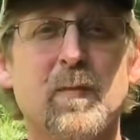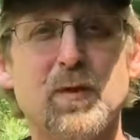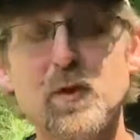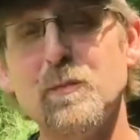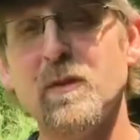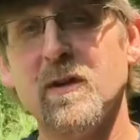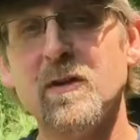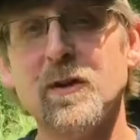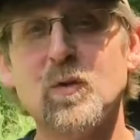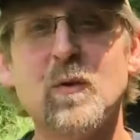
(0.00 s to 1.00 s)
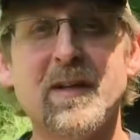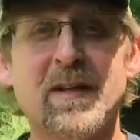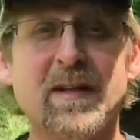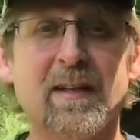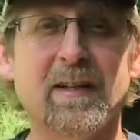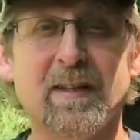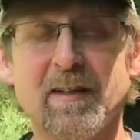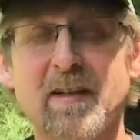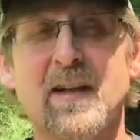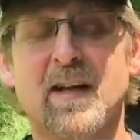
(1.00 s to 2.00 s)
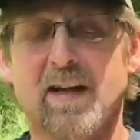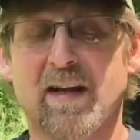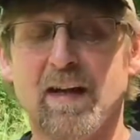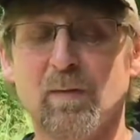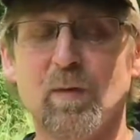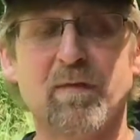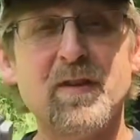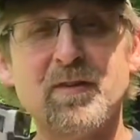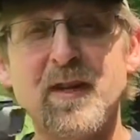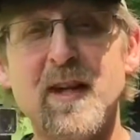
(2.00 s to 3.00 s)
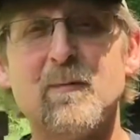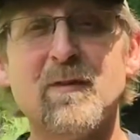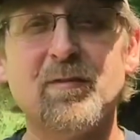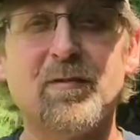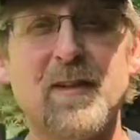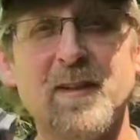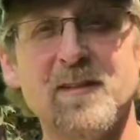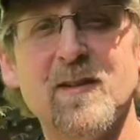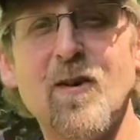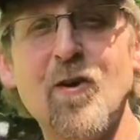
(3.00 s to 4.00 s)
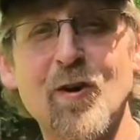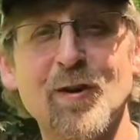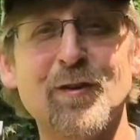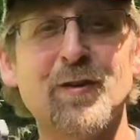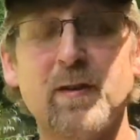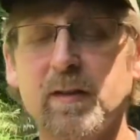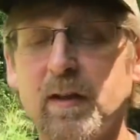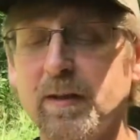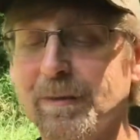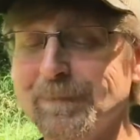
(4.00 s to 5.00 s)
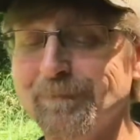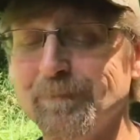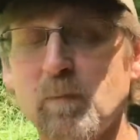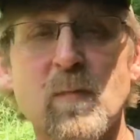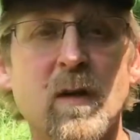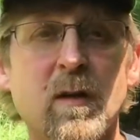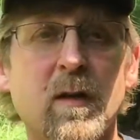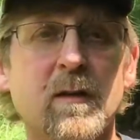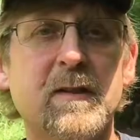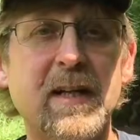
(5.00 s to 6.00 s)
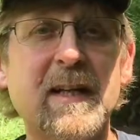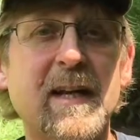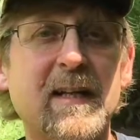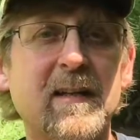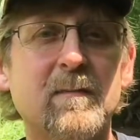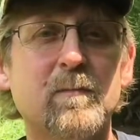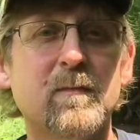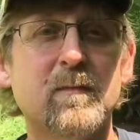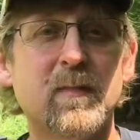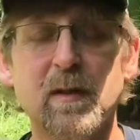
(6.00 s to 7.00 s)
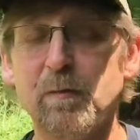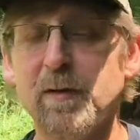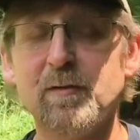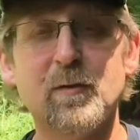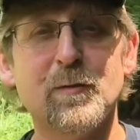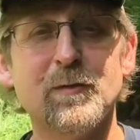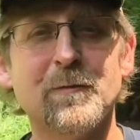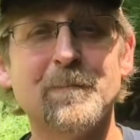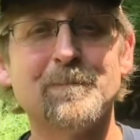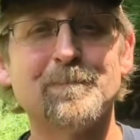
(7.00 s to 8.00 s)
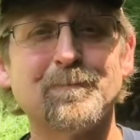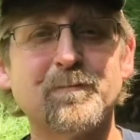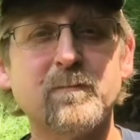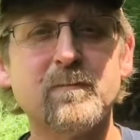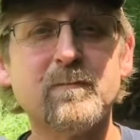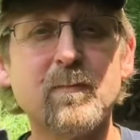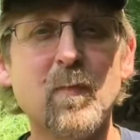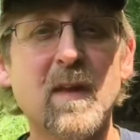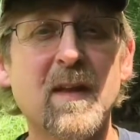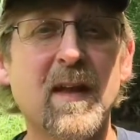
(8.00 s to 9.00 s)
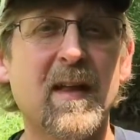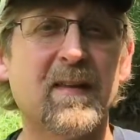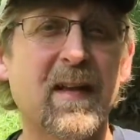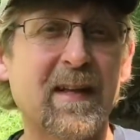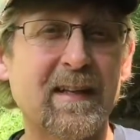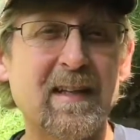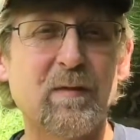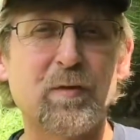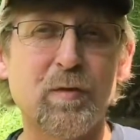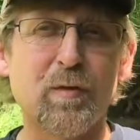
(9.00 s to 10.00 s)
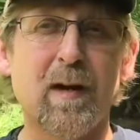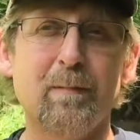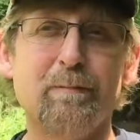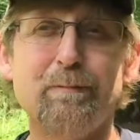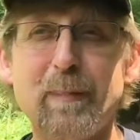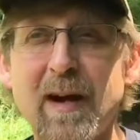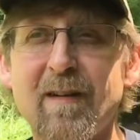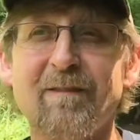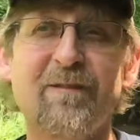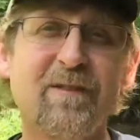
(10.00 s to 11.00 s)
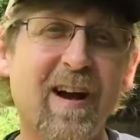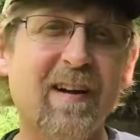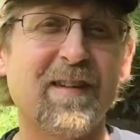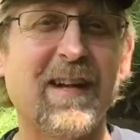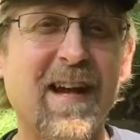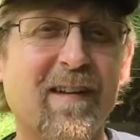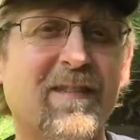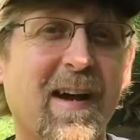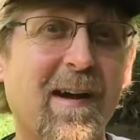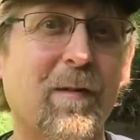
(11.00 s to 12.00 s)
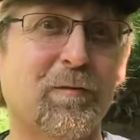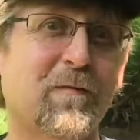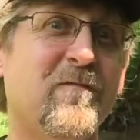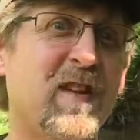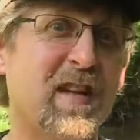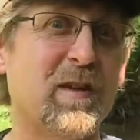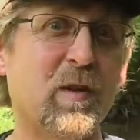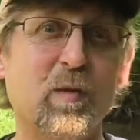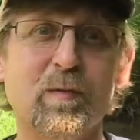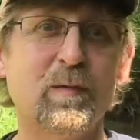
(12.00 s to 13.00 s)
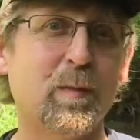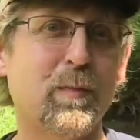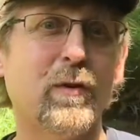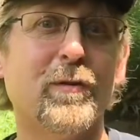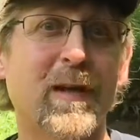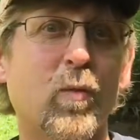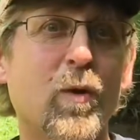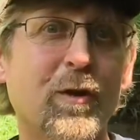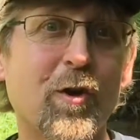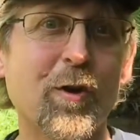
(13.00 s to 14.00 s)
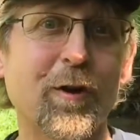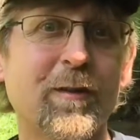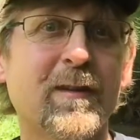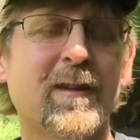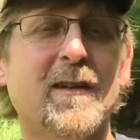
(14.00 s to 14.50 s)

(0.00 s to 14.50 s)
but you can put 128 gig in here. And with this camera set on 1080 resolution, that gives you about 5.5 hours of video to put on that one card.